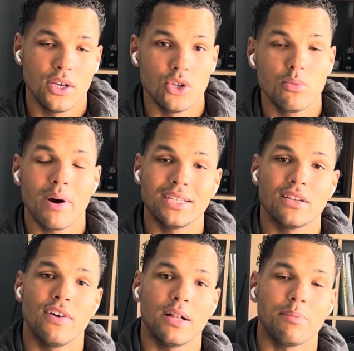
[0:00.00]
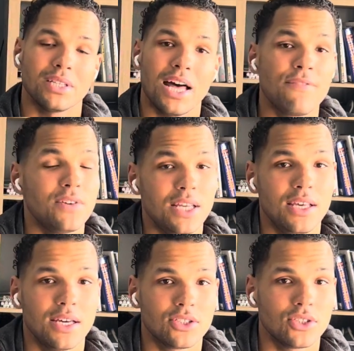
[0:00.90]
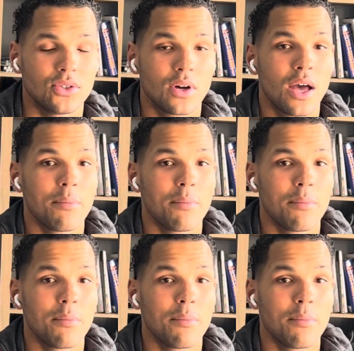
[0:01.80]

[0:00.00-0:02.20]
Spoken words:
you might develop a left knee issue